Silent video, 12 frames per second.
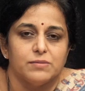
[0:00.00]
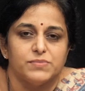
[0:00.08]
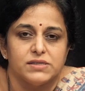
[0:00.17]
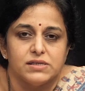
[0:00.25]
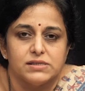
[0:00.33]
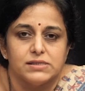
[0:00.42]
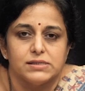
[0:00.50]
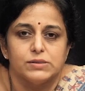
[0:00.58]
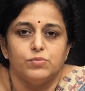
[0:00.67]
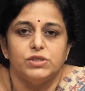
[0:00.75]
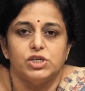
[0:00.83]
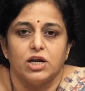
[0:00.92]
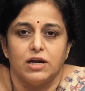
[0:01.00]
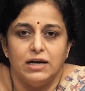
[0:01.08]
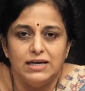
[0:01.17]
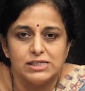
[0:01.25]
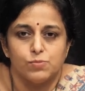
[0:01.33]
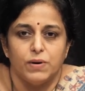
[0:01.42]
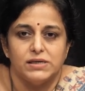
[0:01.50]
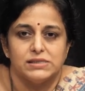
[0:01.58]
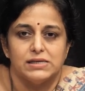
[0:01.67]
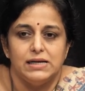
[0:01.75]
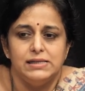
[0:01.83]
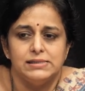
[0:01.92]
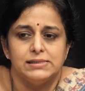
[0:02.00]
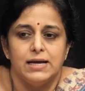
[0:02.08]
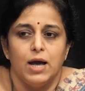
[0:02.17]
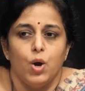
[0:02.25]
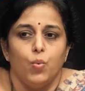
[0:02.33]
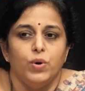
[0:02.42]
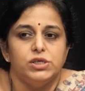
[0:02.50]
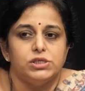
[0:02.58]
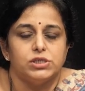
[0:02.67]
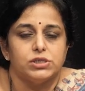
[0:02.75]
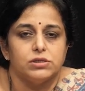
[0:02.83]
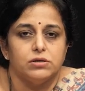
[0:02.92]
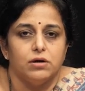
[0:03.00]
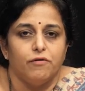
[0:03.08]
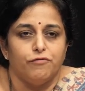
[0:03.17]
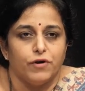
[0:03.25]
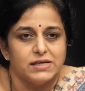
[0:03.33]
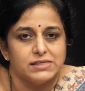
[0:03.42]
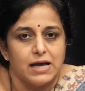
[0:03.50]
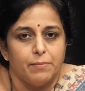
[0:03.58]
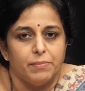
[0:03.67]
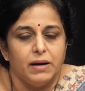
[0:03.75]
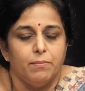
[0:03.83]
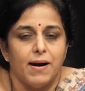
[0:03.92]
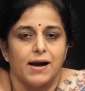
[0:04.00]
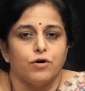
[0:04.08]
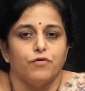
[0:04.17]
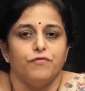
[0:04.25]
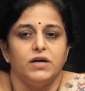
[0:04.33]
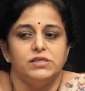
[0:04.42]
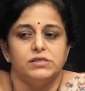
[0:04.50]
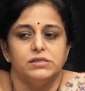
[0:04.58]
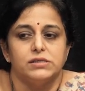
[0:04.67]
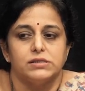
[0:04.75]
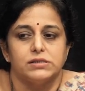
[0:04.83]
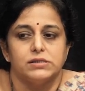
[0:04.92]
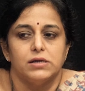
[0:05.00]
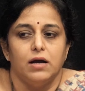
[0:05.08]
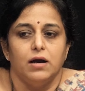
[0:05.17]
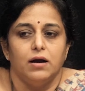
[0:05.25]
substances which are released by cells, which, for example, macrophages